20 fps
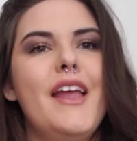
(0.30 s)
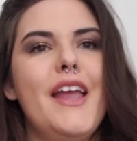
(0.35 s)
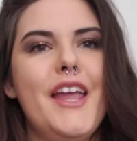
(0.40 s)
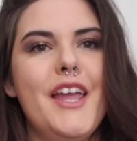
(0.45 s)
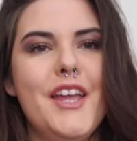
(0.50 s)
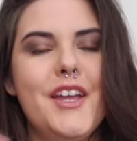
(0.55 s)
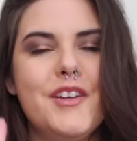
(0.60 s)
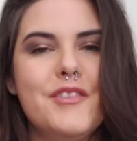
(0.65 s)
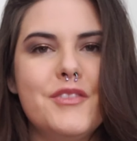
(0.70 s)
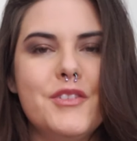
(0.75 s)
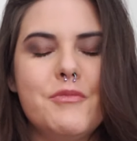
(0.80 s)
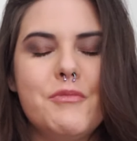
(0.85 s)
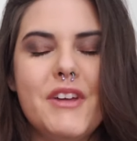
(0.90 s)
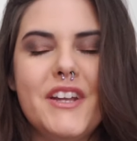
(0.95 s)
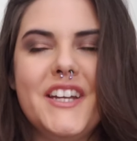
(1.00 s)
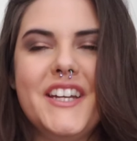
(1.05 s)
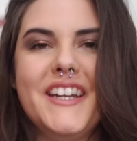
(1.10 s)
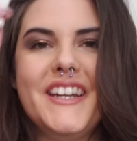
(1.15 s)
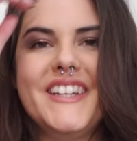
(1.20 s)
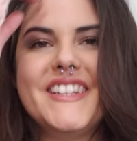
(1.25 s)
Hey
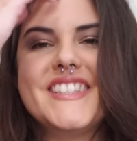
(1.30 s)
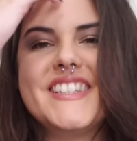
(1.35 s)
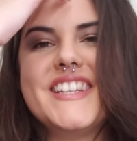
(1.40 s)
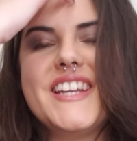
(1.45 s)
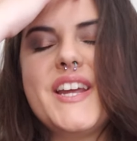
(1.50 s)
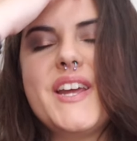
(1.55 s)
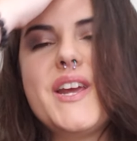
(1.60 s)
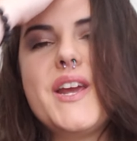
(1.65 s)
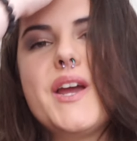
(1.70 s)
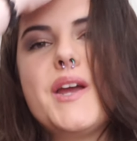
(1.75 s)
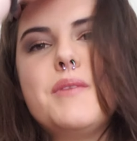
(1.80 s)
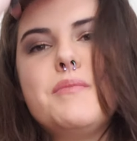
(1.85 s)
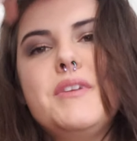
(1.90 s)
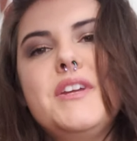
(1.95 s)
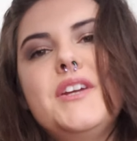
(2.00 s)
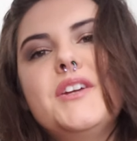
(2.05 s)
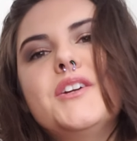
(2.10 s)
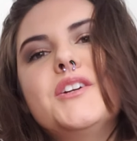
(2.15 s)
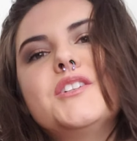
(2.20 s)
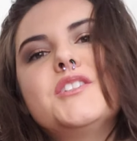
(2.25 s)
everybody, today I'm
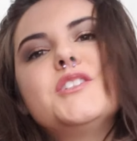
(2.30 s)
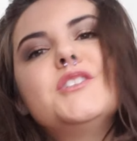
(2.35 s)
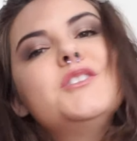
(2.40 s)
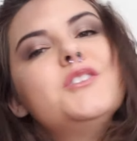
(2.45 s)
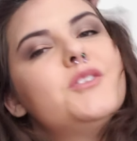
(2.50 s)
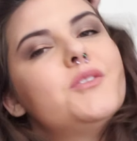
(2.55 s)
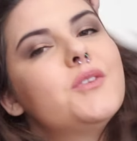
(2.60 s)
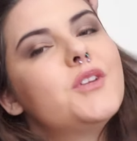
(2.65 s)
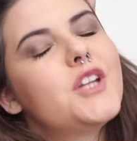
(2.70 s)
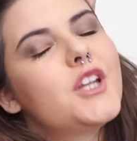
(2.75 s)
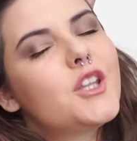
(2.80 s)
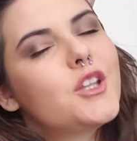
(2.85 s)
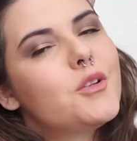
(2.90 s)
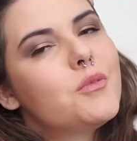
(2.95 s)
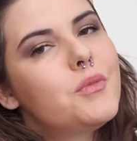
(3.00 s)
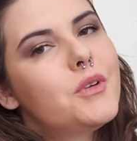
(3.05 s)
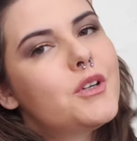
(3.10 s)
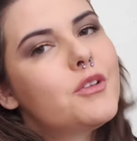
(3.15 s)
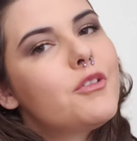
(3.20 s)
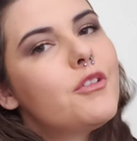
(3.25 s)
here to do another
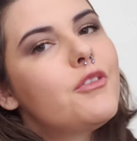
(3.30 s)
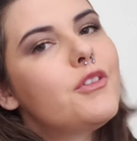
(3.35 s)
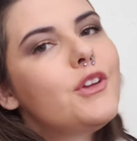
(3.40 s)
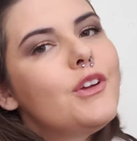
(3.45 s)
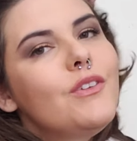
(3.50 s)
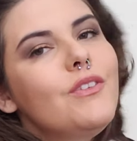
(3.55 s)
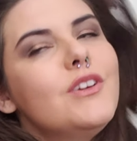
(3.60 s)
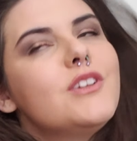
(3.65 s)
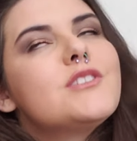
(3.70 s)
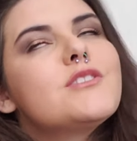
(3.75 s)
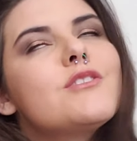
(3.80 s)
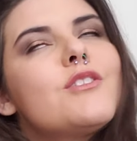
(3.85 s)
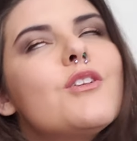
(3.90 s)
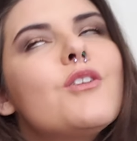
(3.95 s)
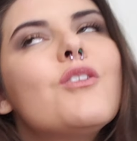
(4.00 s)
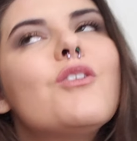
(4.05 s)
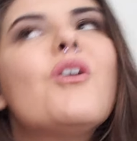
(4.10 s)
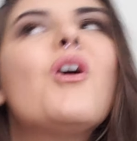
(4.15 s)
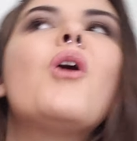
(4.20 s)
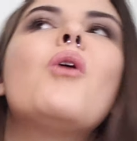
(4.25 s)
book review,
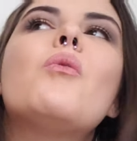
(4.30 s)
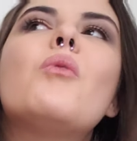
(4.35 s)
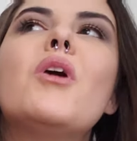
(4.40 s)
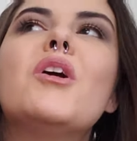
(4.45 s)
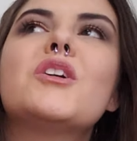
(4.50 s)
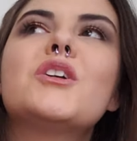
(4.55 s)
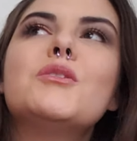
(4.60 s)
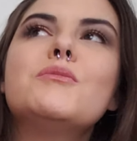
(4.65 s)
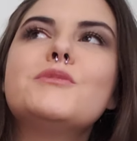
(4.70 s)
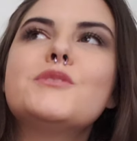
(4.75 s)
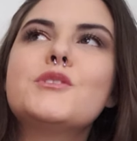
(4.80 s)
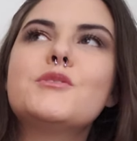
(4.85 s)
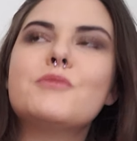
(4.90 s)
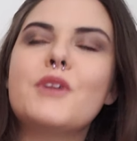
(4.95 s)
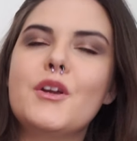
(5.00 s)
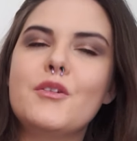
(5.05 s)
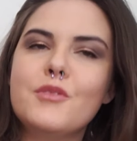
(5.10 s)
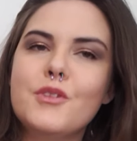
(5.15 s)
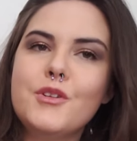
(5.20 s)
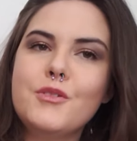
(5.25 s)
so welcome to
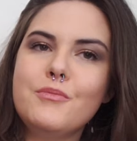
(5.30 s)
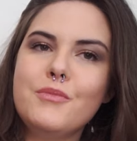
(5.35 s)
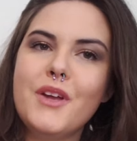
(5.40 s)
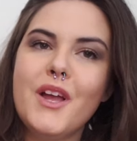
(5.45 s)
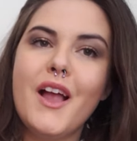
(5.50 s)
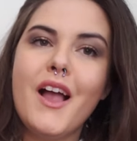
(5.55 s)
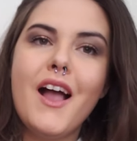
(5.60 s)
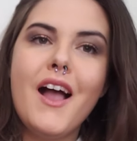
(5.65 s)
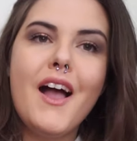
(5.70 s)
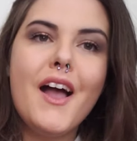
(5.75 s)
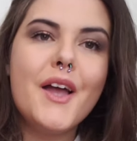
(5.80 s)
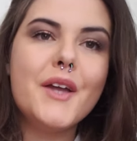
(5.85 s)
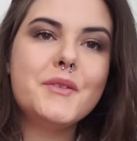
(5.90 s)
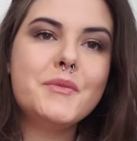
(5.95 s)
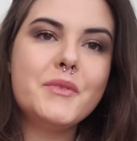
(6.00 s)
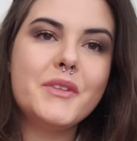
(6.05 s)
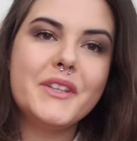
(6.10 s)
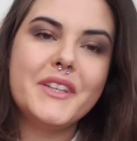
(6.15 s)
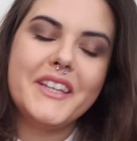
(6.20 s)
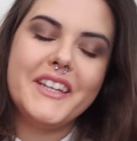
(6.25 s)
my room.
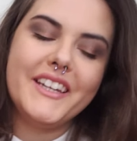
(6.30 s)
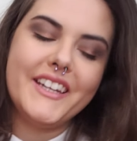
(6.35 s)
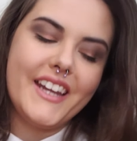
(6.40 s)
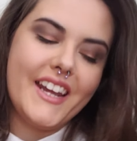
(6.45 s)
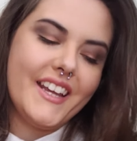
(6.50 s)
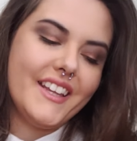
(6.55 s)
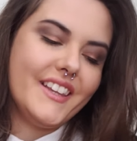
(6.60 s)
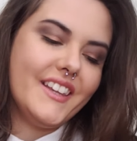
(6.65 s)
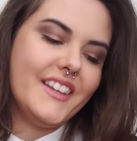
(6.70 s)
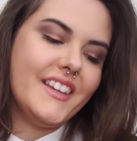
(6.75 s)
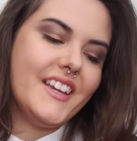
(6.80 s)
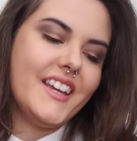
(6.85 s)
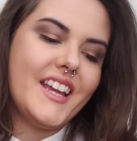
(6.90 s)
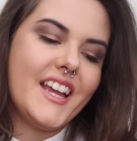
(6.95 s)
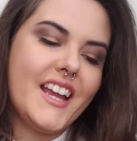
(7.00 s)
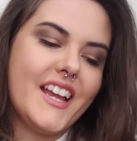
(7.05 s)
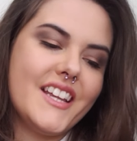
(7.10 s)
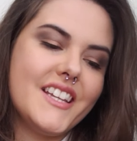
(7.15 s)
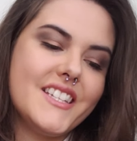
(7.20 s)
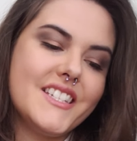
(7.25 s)
I'm the Lady Kayla,
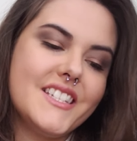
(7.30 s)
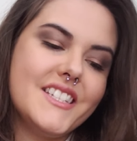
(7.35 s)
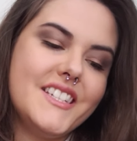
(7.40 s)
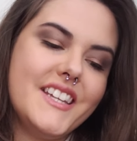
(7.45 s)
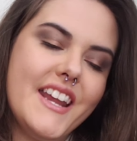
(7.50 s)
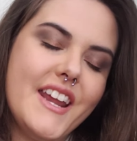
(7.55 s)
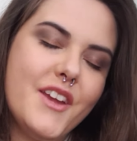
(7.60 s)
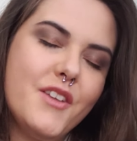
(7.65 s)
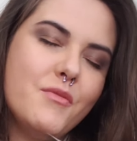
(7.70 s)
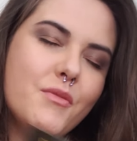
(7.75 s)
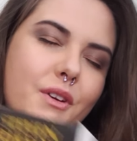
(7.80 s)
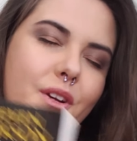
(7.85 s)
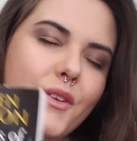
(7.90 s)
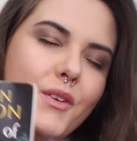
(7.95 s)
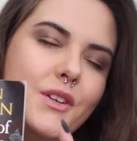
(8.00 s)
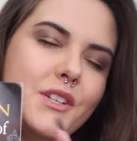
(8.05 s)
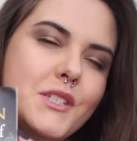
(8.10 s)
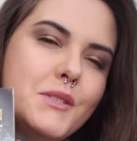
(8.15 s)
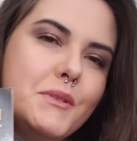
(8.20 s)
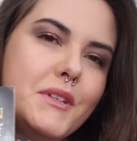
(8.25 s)
and today we're
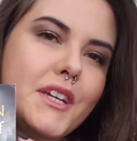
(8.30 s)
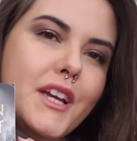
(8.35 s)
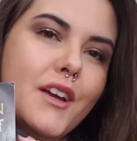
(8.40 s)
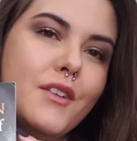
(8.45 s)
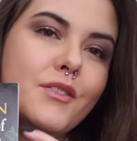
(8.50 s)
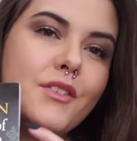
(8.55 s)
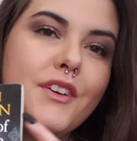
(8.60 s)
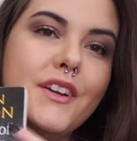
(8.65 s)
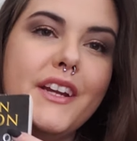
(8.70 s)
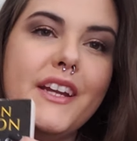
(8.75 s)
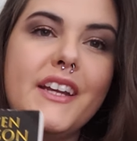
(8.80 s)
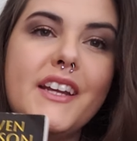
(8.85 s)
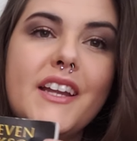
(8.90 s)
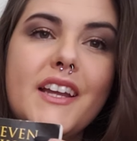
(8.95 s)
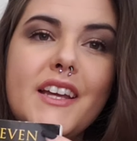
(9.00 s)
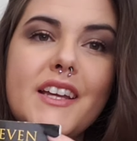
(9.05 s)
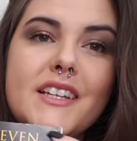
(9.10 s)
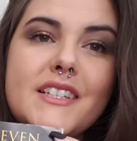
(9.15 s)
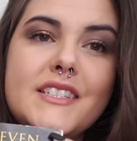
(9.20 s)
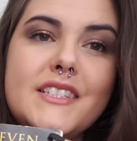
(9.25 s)
going to be covering
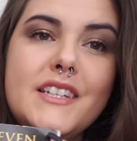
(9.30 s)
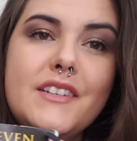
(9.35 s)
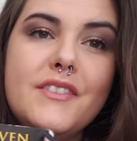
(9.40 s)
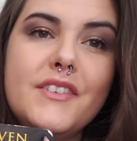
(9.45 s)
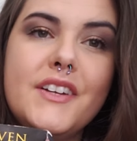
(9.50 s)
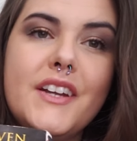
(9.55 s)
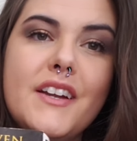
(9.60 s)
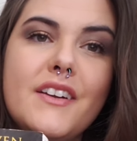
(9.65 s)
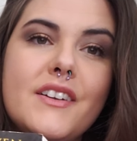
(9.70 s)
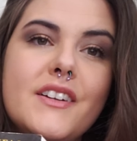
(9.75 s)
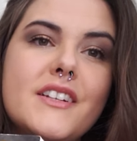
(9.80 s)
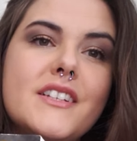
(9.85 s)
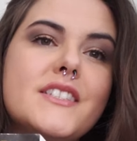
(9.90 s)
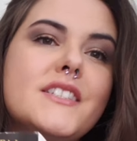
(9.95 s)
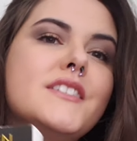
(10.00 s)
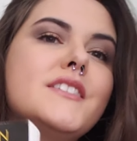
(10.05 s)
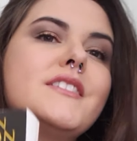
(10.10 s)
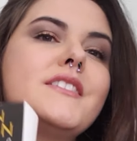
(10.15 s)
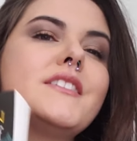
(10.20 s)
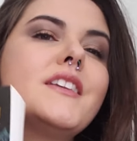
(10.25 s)
Steven
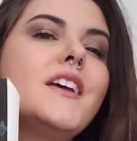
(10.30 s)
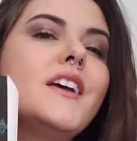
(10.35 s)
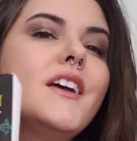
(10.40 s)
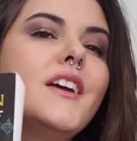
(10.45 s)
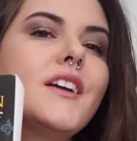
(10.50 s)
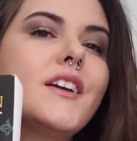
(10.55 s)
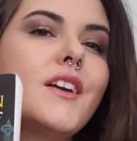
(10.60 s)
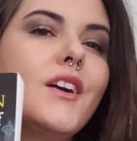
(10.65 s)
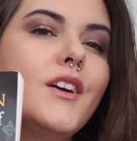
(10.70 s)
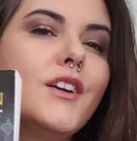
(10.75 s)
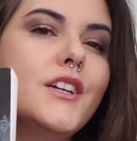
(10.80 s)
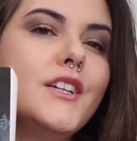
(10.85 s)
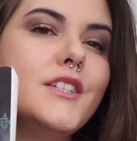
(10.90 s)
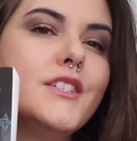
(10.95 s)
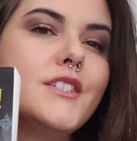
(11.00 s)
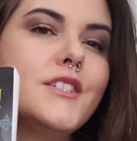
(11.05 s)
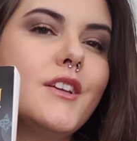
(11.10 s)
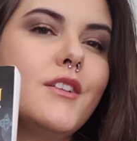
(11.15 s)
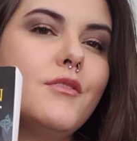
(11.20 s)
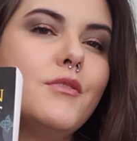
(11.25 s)
Erikson's
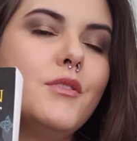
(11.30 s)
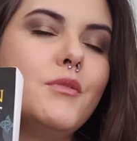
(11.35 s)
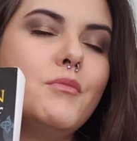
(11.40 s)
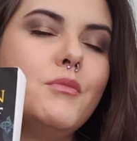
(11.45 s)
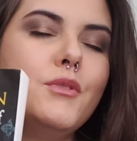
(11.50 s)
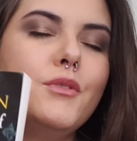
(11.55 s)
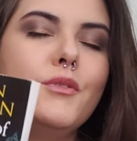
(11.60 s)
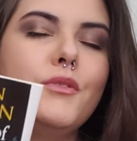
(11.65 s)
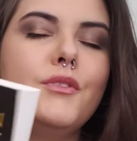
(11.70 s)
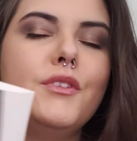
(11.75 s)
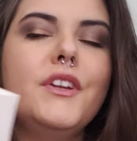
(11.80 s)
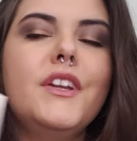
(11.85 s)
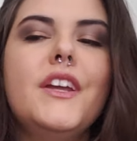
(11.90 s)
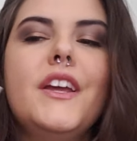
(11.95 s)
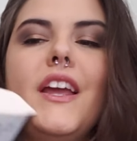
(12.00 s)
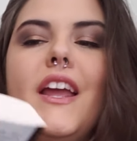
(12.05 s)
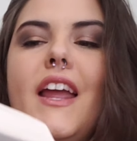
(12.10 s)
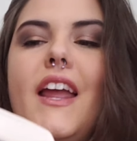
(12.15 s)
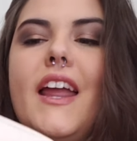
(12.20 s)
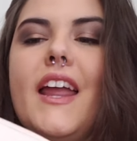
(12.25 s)
Gardens of the Moon,
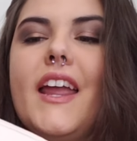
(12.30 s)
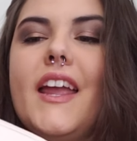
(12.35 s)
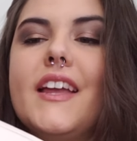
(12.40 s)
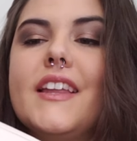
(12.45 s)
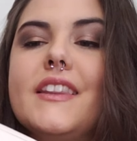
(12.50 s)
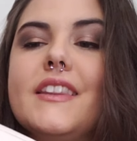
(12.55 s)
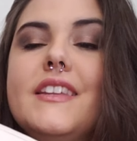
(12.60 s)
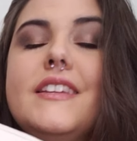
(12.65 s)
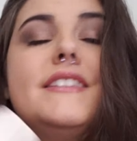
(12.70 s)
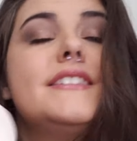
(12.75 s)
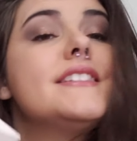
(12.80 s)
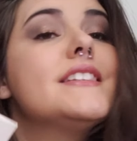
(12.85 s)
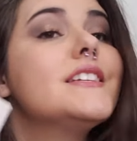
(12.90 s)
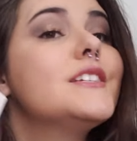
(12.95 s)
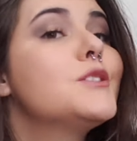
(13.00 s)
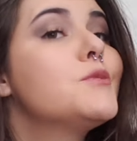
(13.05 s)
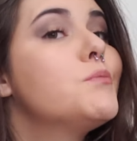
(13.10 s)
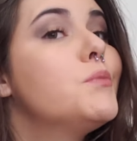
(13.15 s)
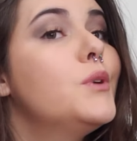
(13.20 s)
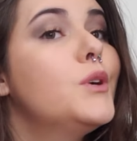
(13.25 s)
and this
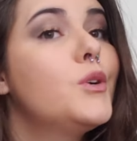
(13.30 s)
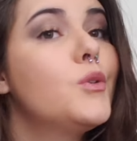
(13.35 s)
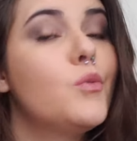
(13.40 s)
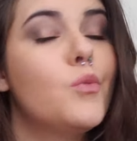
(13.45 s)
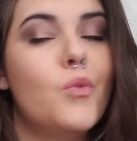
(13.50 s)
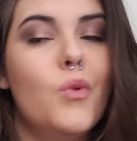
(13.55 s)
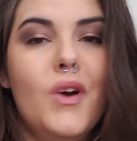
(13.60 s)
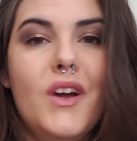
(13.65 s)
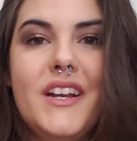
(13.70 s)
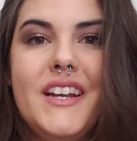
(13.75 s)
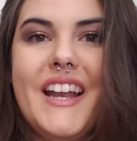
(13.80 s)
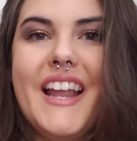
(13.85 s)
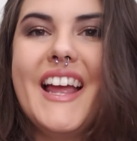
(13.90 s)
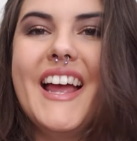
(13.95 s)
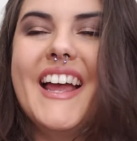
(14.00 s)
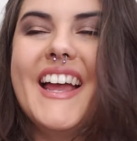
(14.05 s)
is book 1